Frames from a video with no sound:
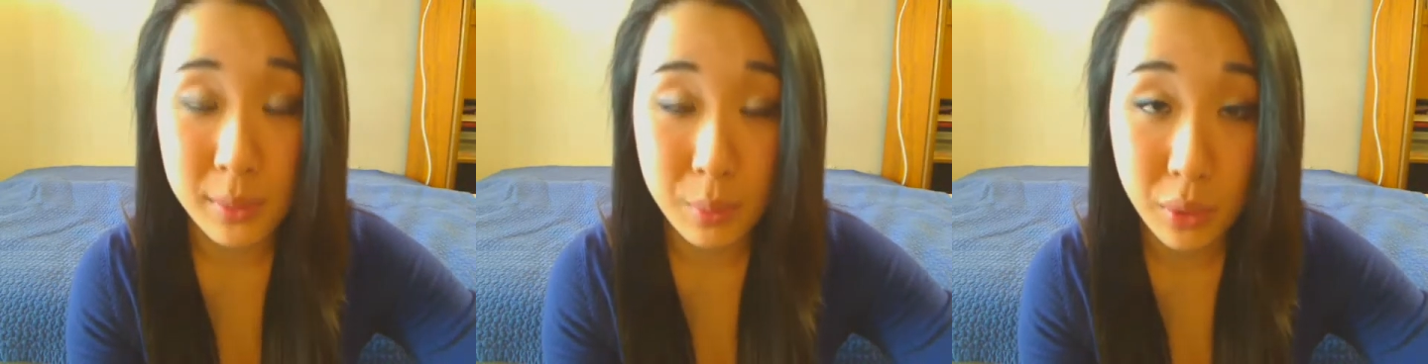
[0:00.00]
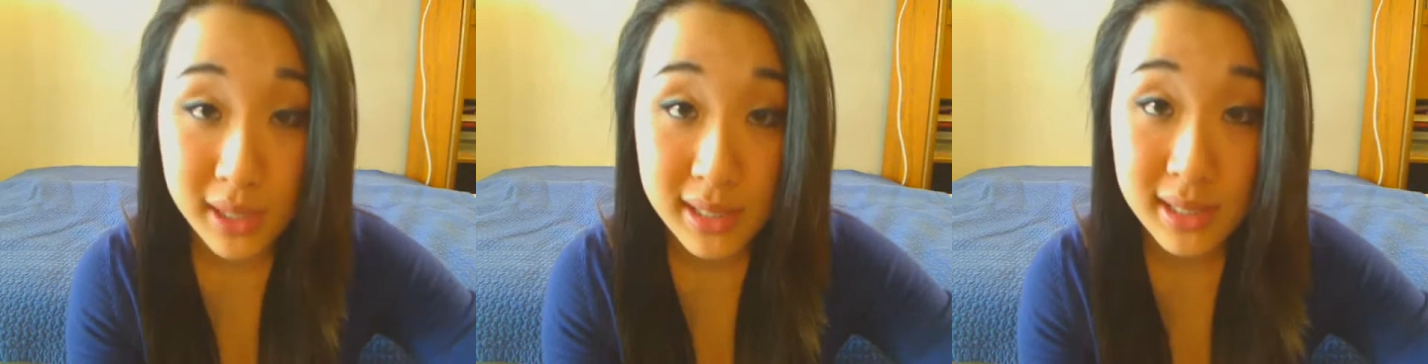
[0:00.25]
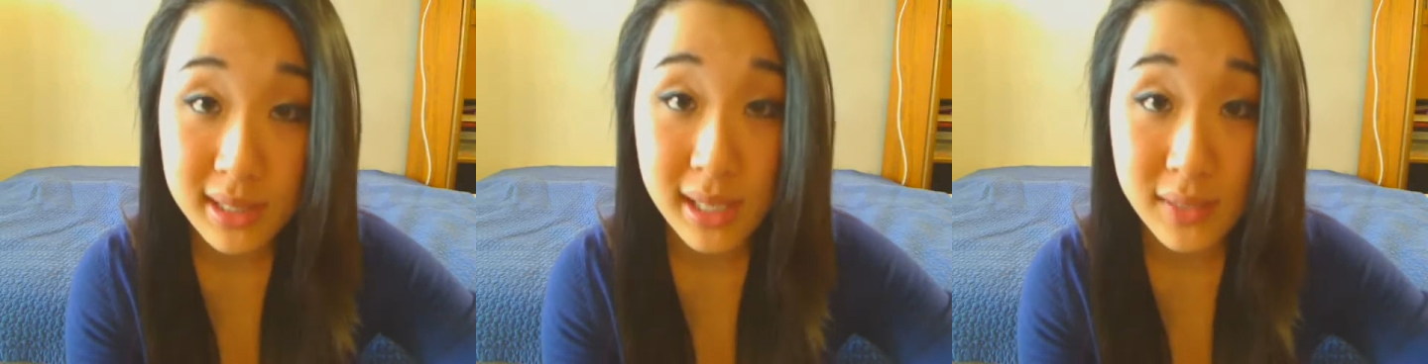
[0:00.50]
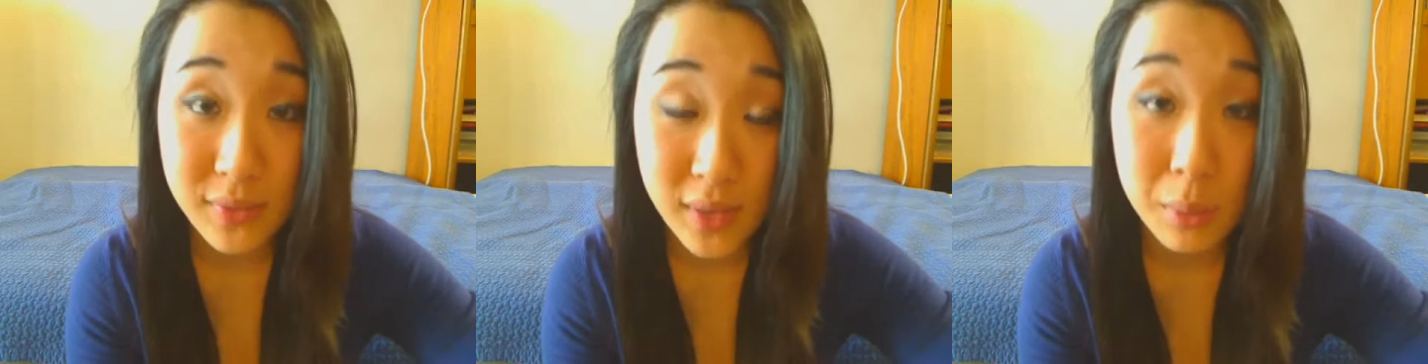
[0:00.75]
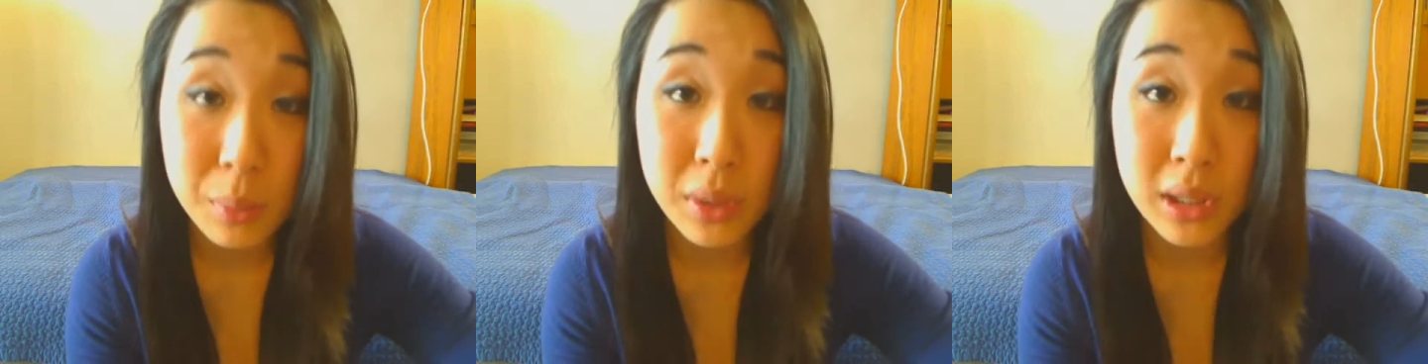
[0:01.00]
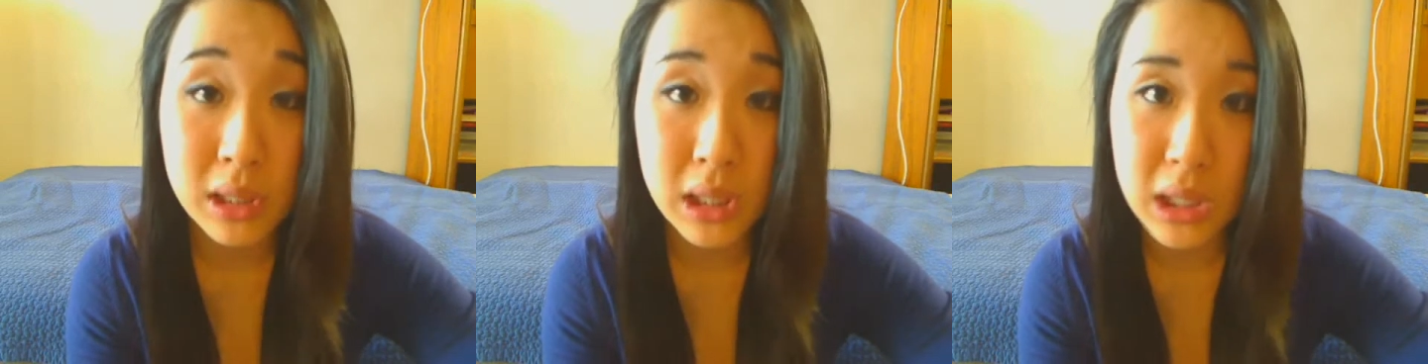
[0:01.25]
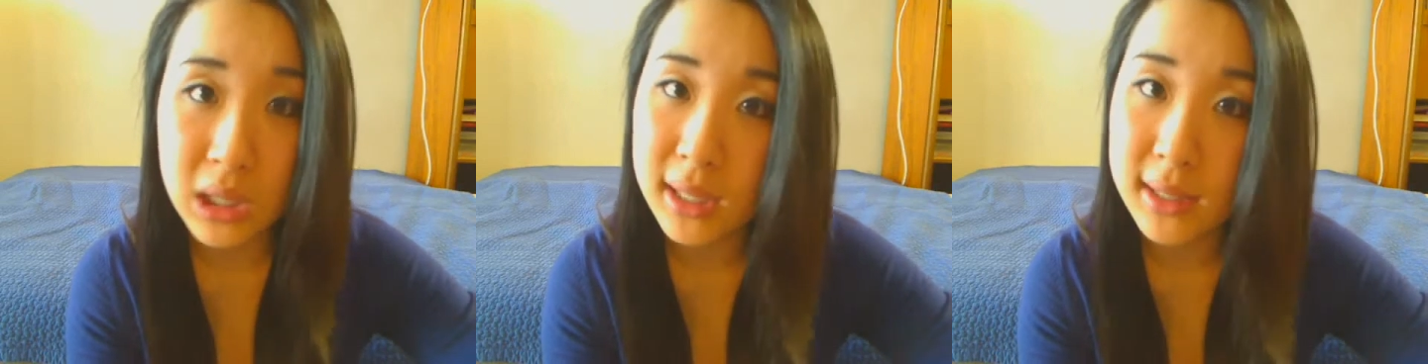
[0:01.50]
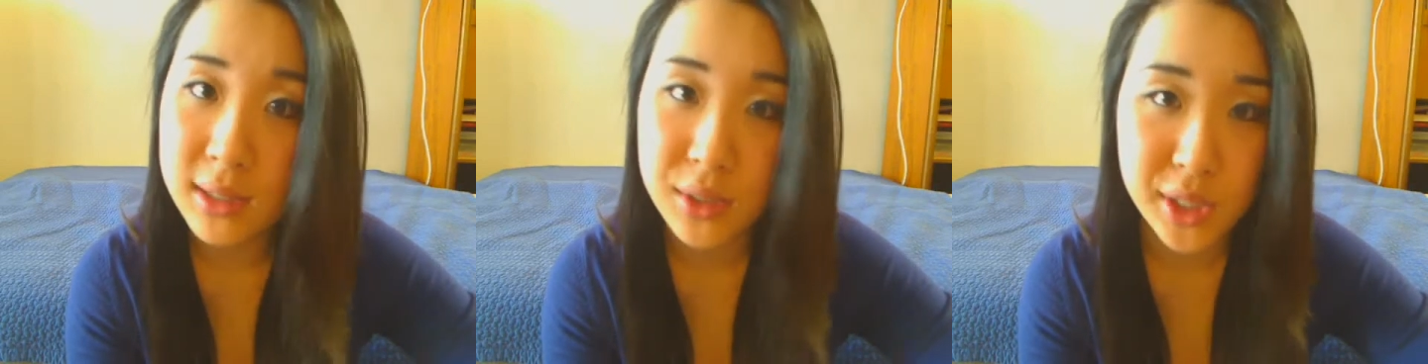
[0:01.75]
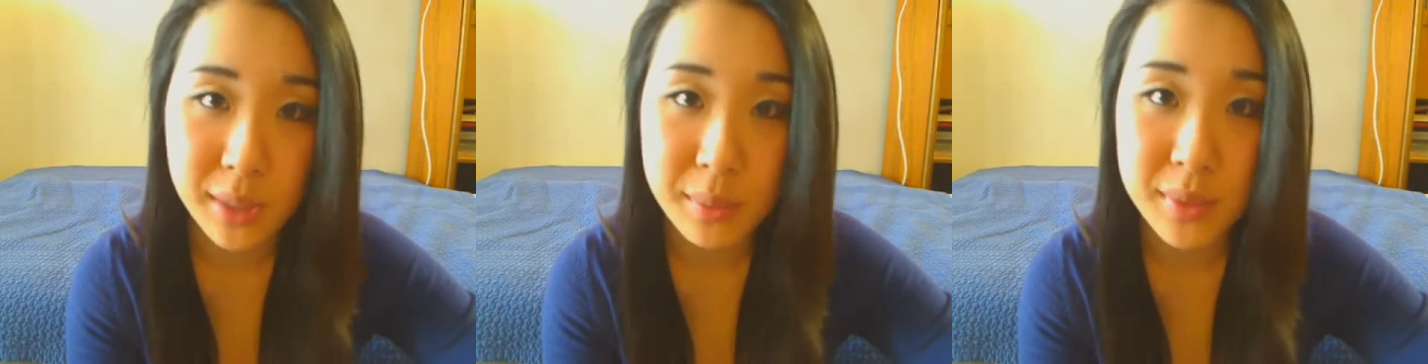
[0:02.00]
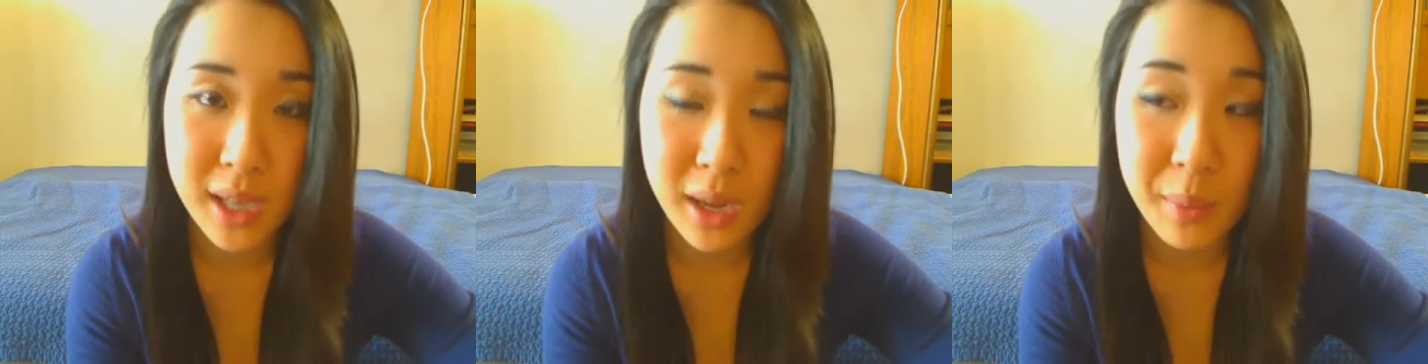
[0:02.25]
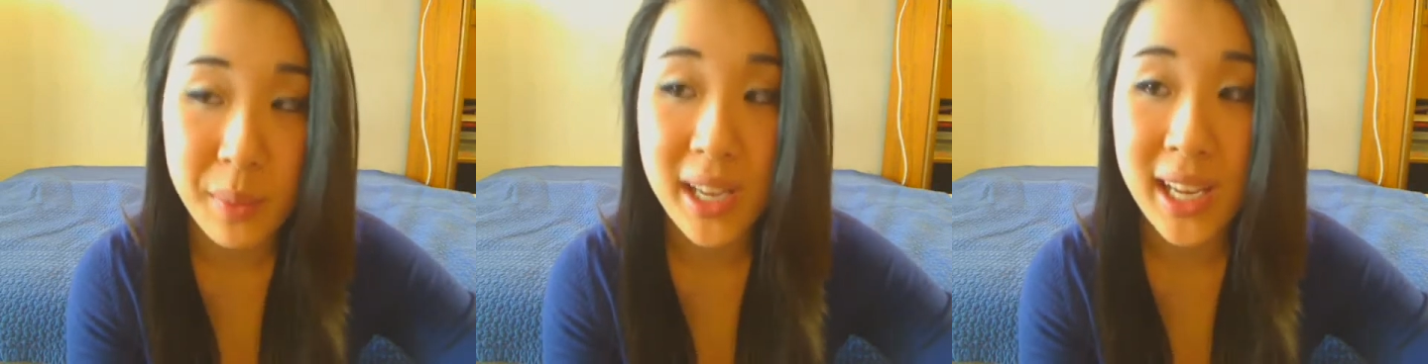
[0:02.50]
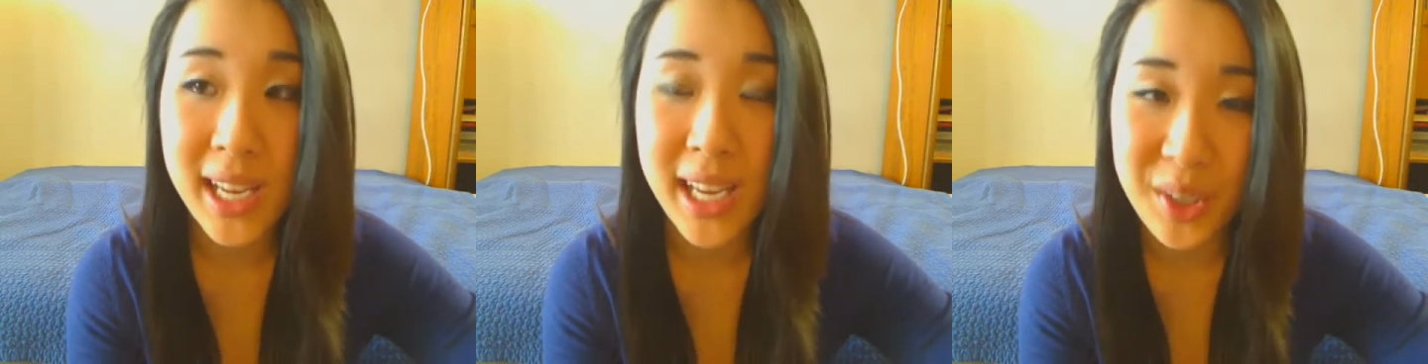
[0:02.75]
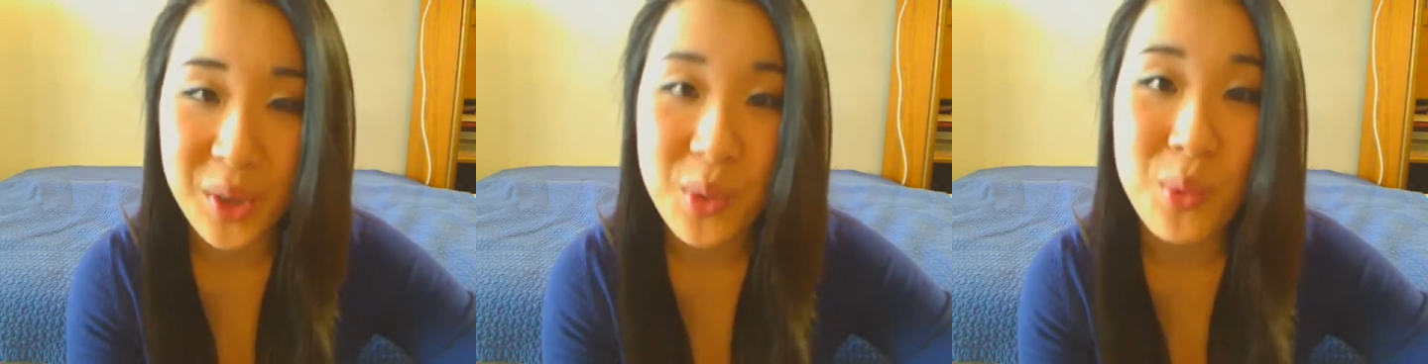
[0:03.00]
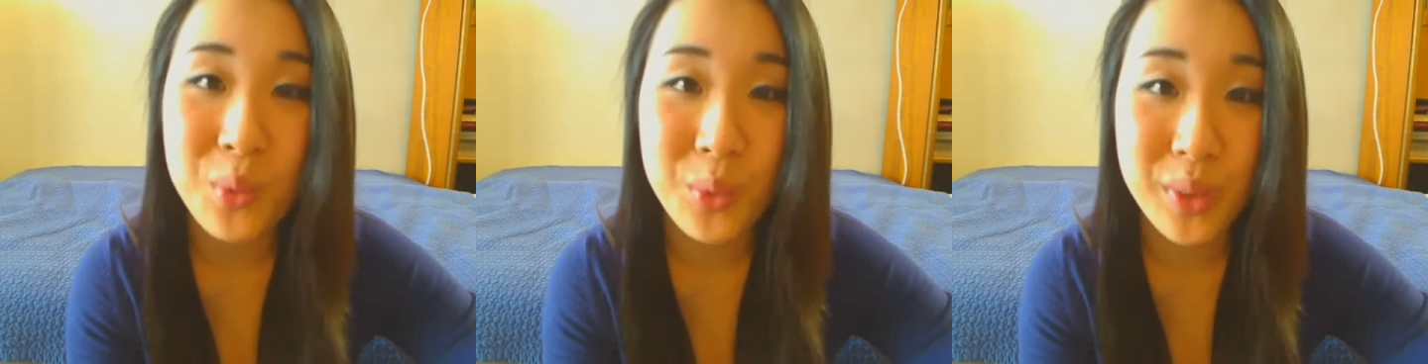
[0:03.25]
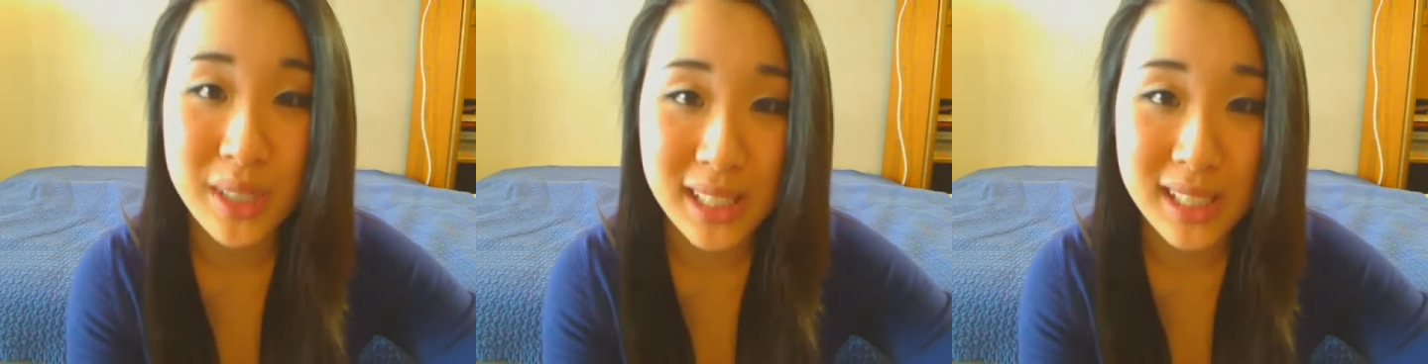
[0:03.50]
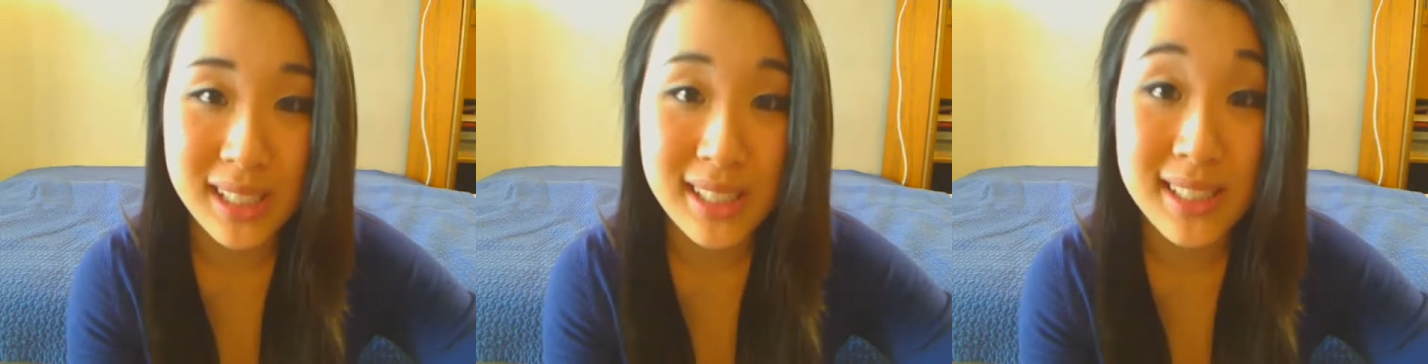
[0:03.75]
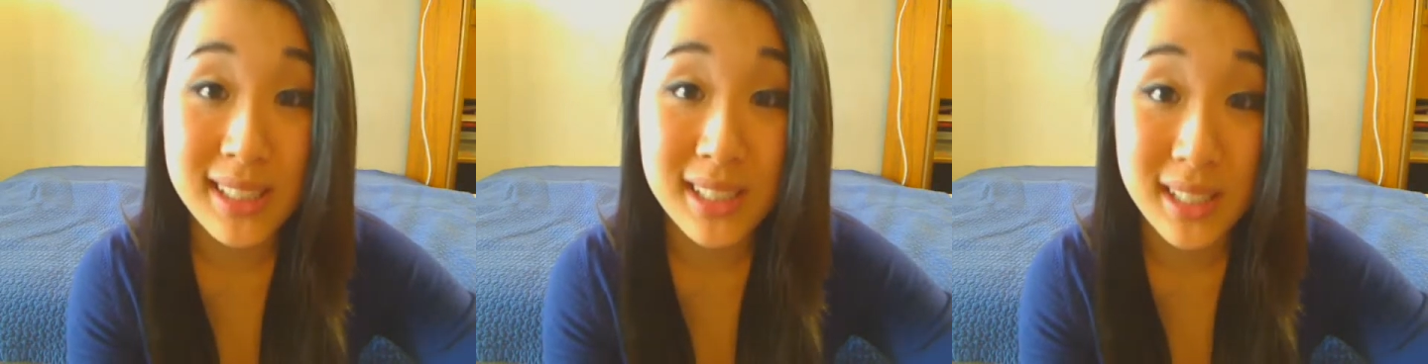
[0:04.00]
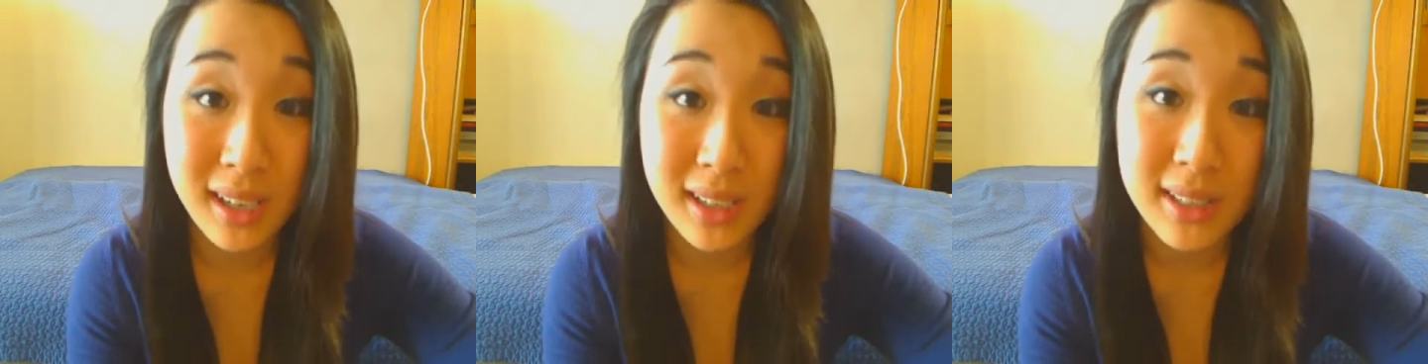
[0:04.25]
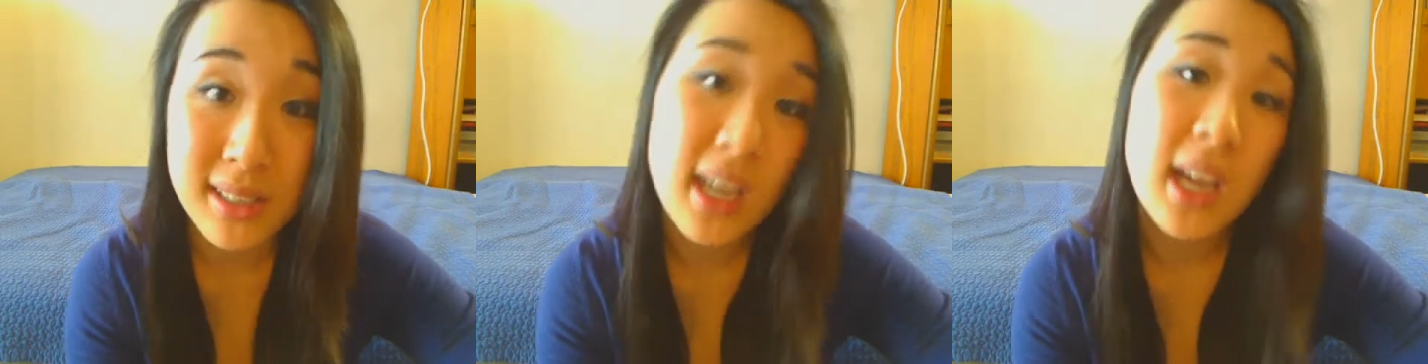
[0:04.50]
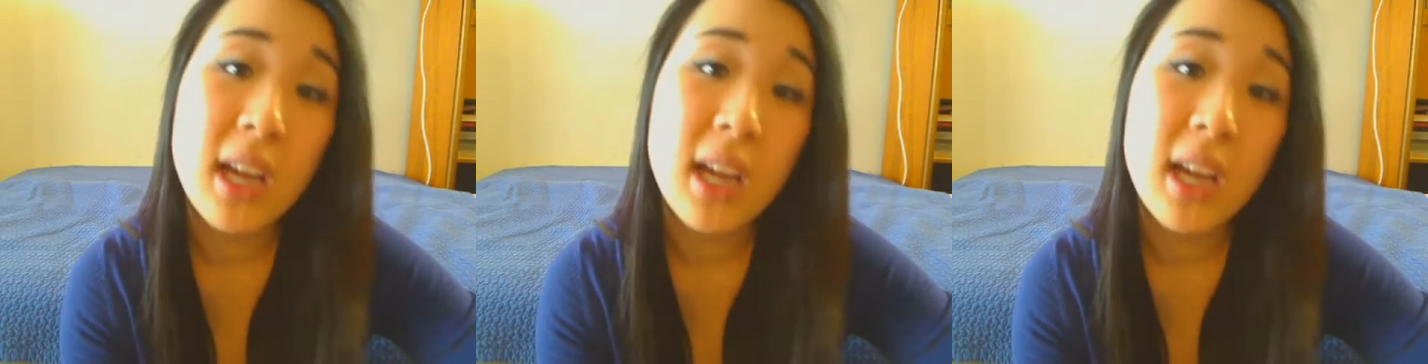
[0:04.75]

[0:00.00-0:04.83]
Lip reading: prices have completely jumped up. It really sucked.